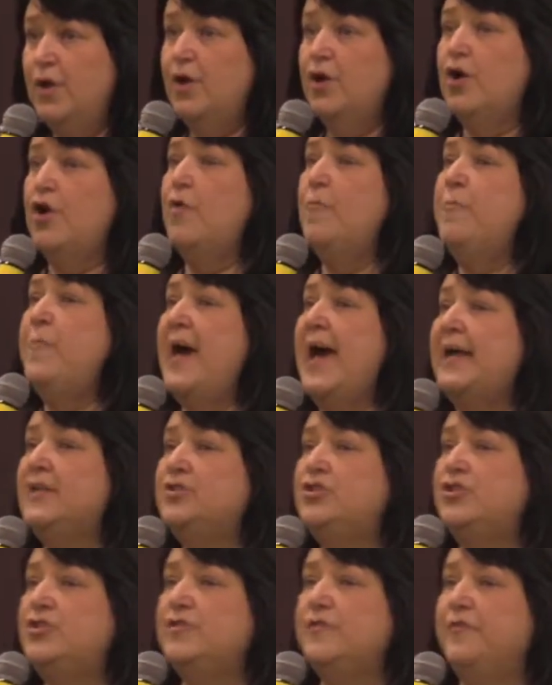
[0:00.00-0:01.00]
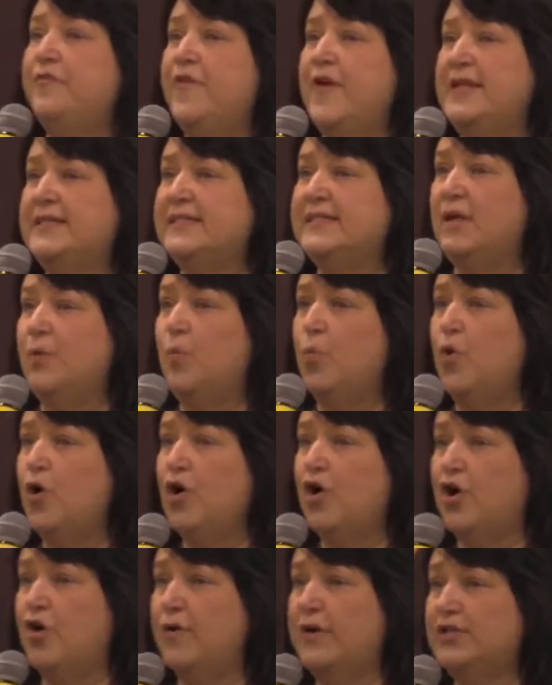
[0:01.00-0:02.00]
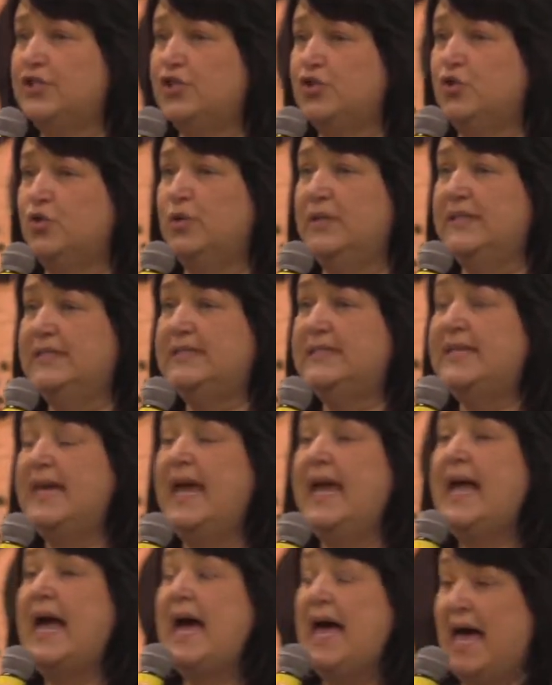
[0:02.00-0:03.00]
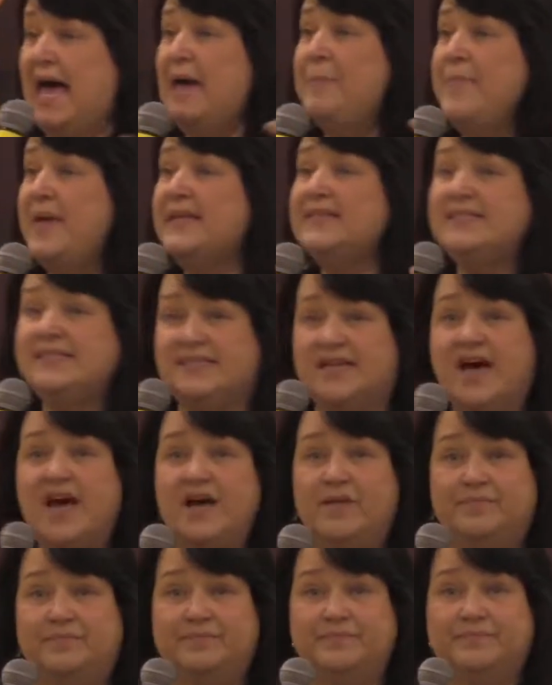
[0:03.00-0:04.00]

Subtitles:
Go back to your friends at work or at school and say, I messed up.